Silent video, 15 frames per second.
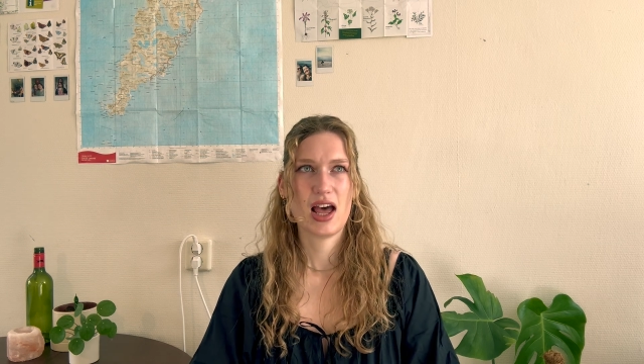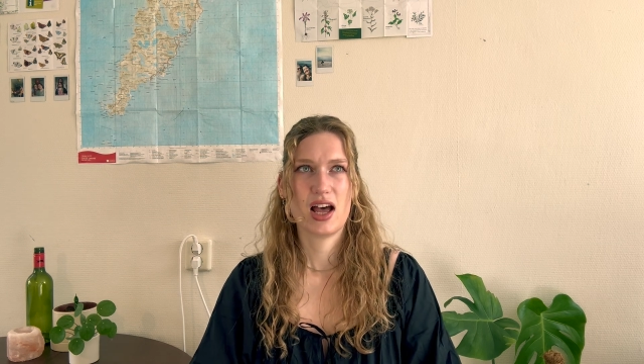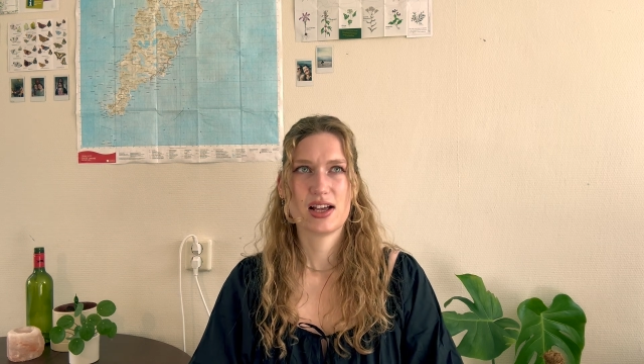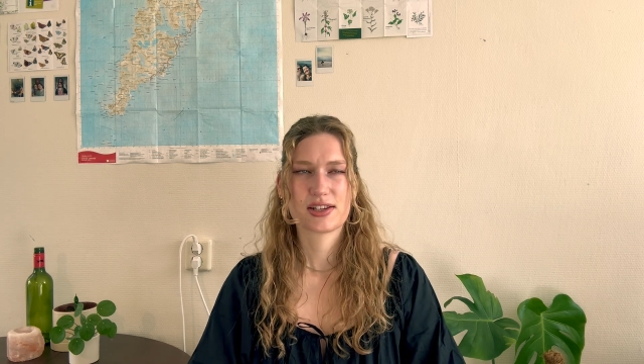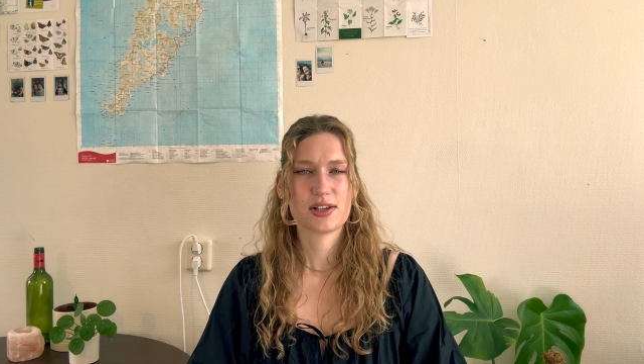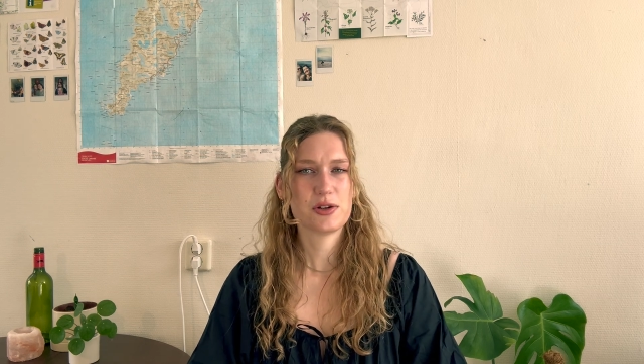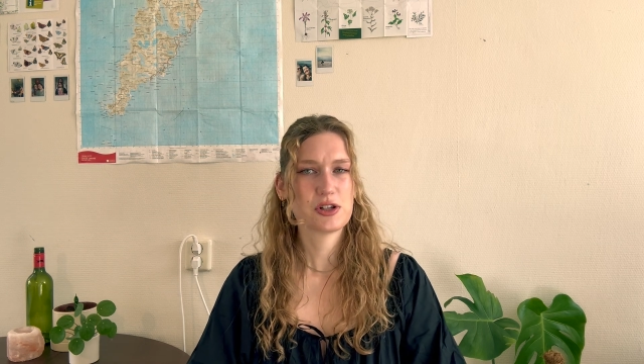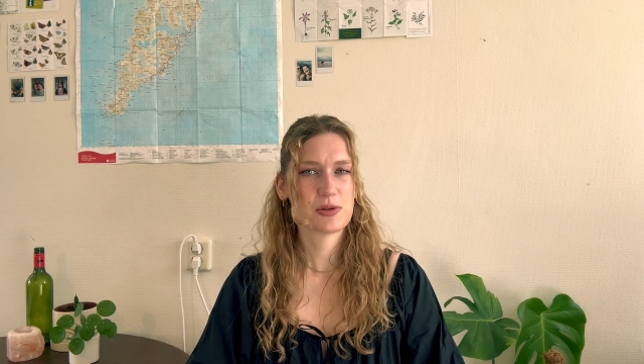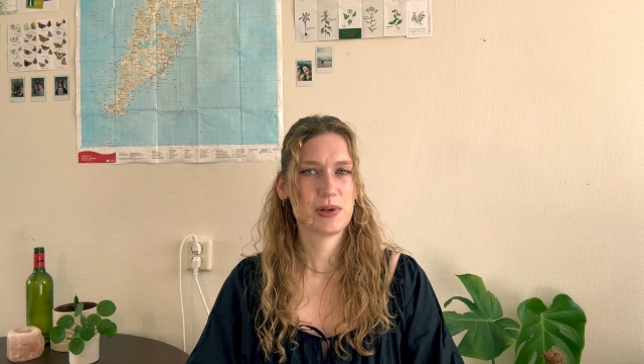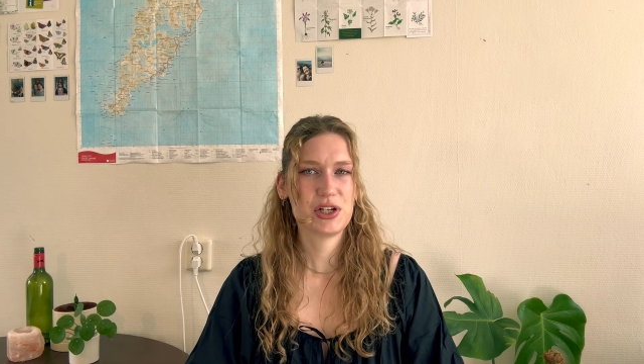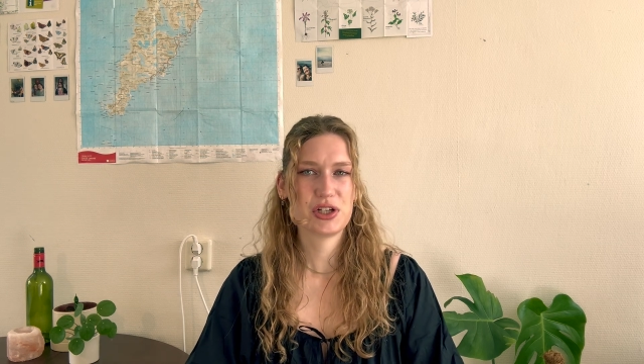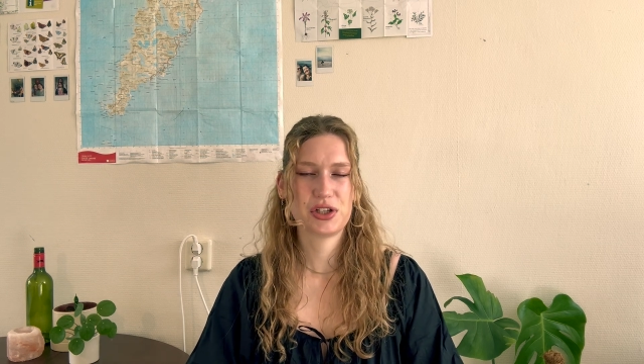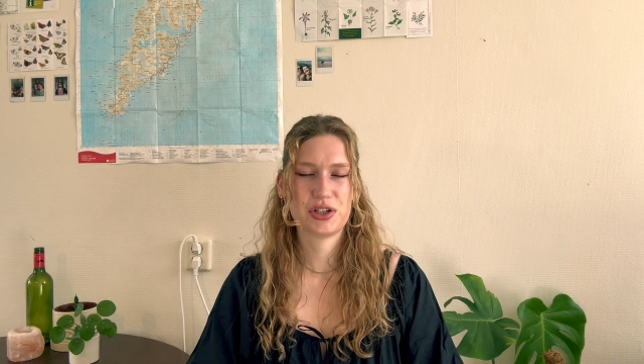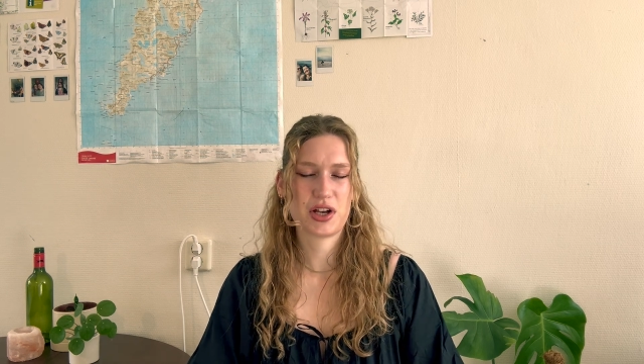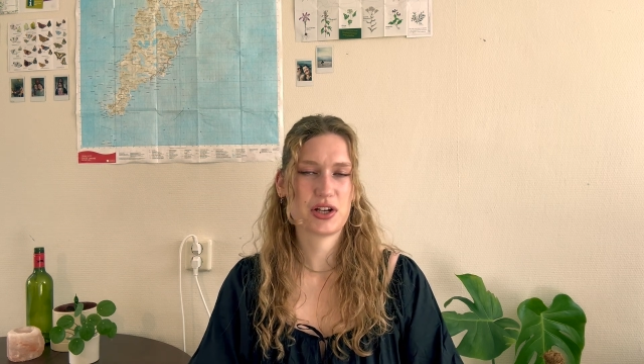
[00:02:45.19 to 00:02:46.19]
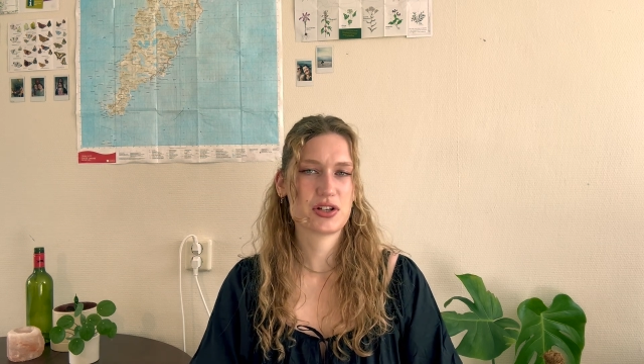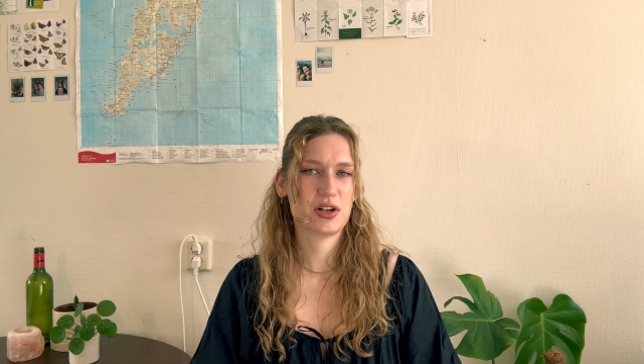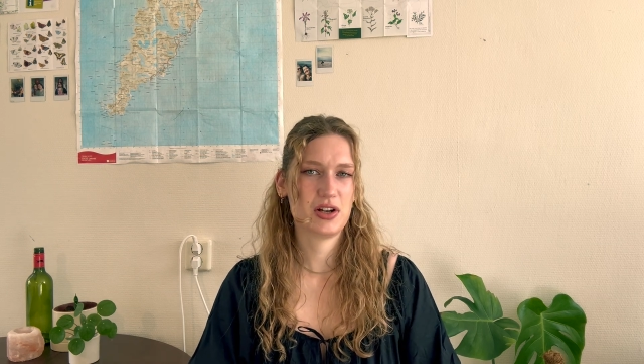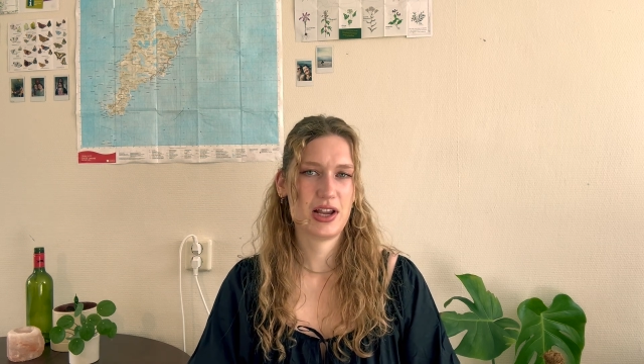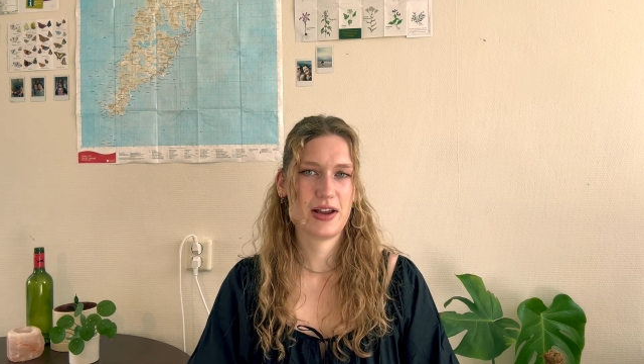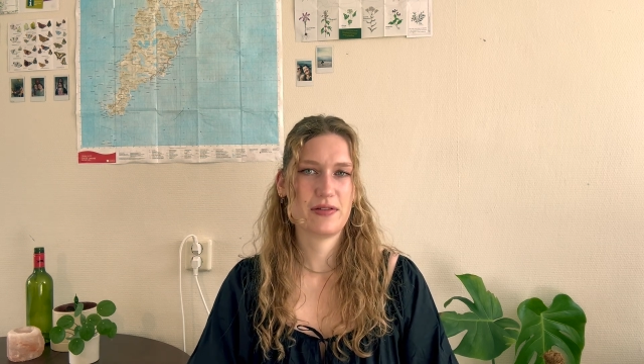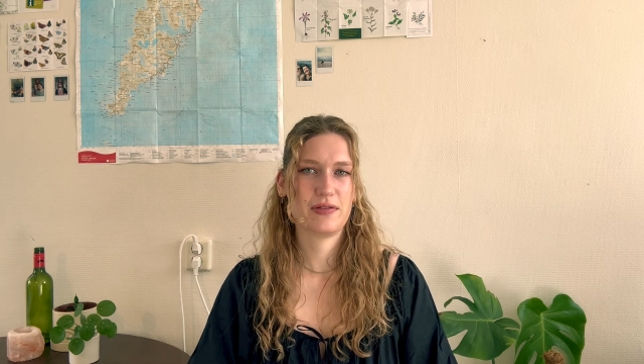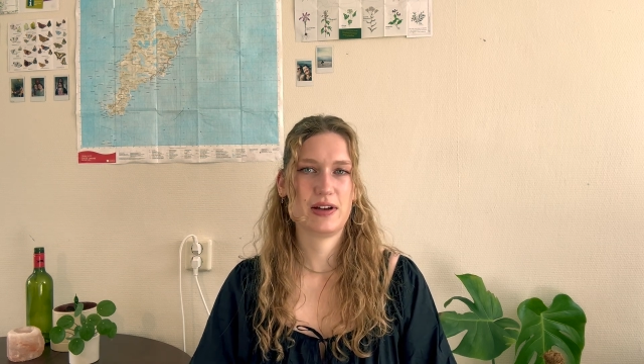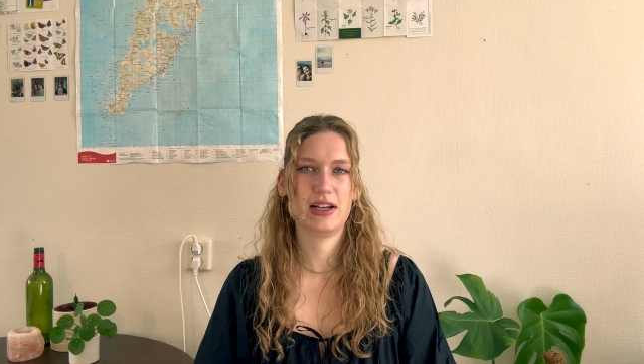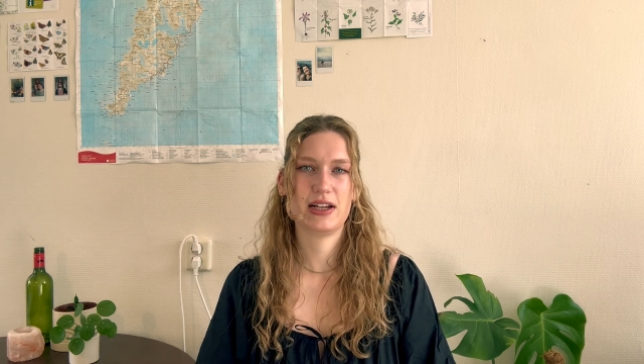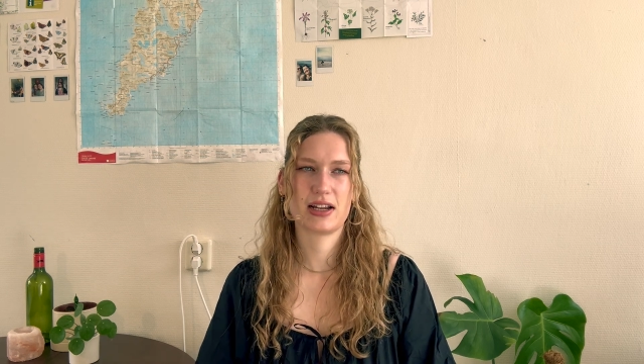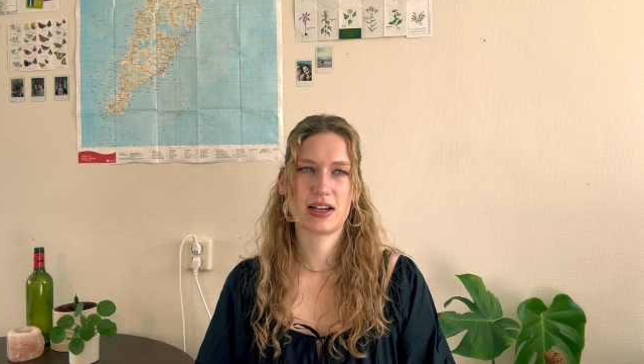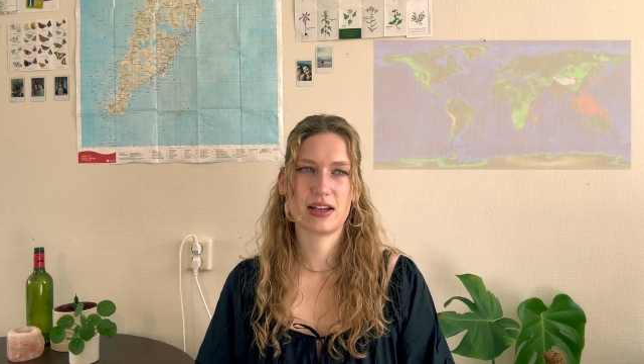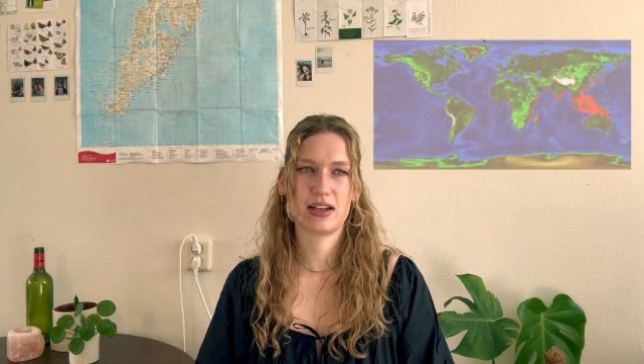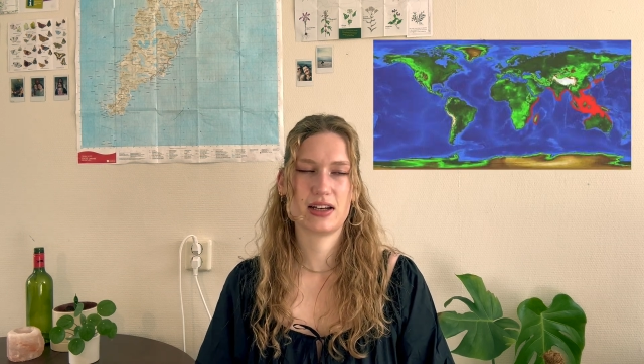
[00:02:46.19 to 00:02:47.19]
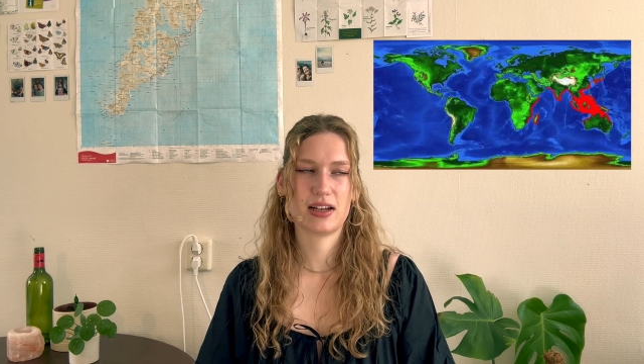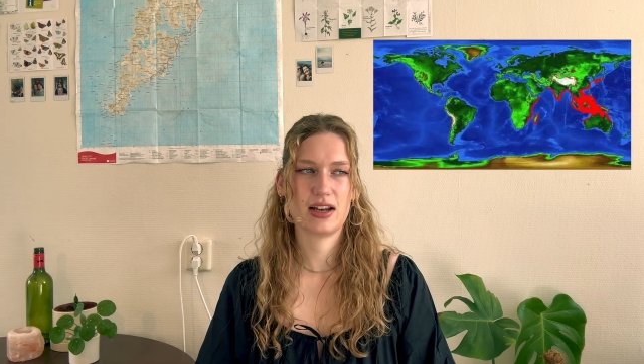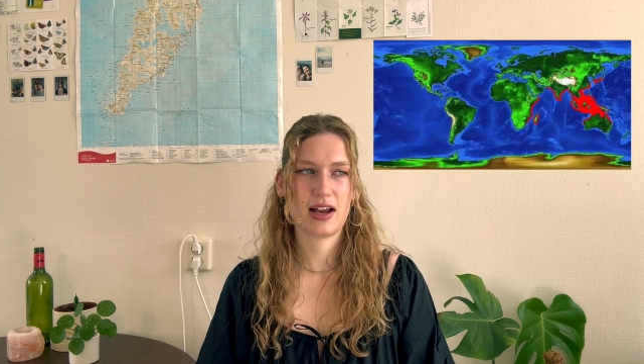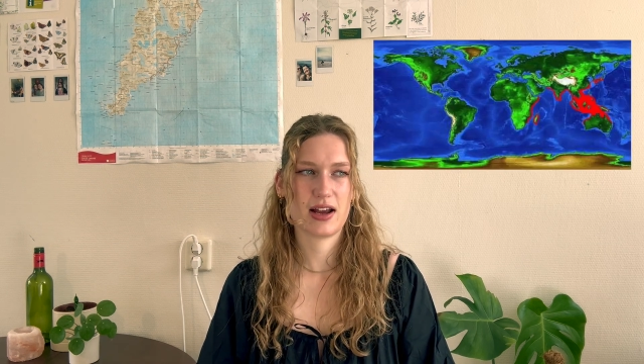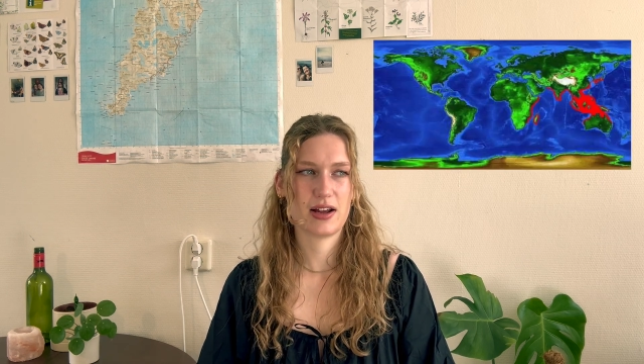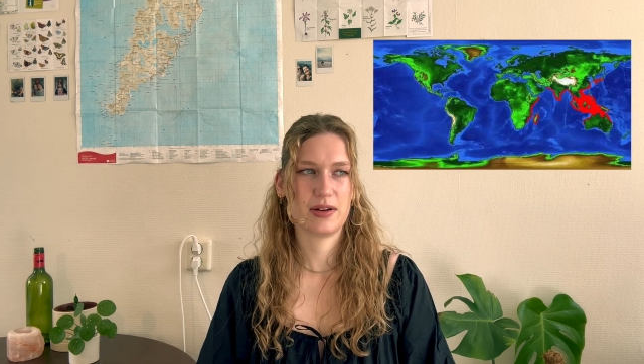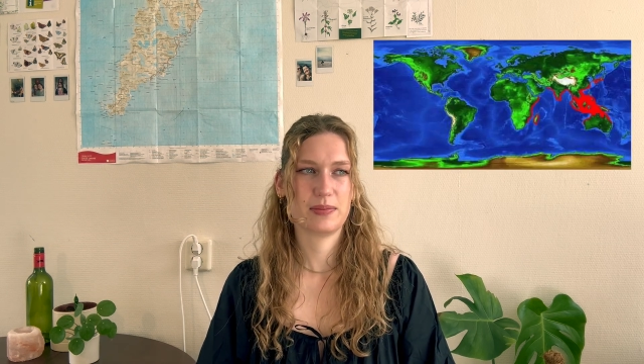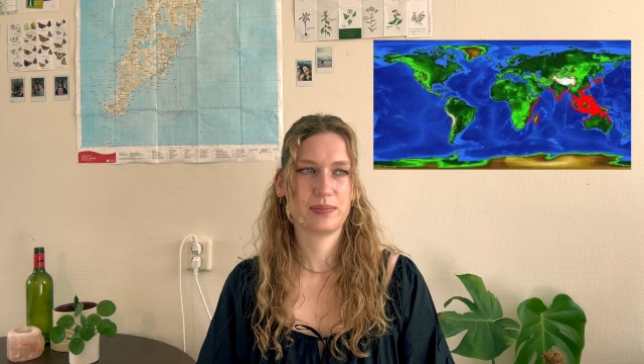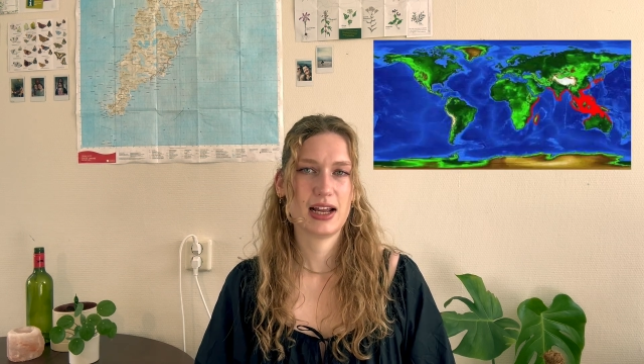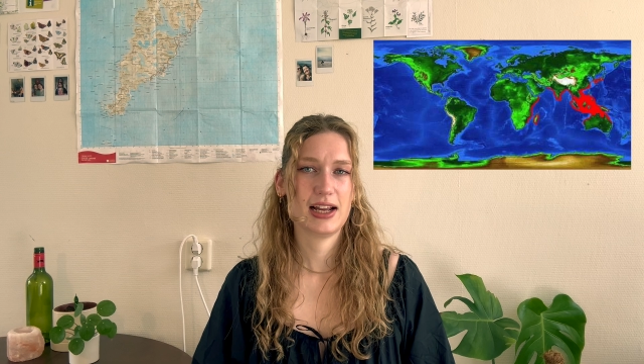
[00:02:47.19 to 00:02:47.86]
some species also live in the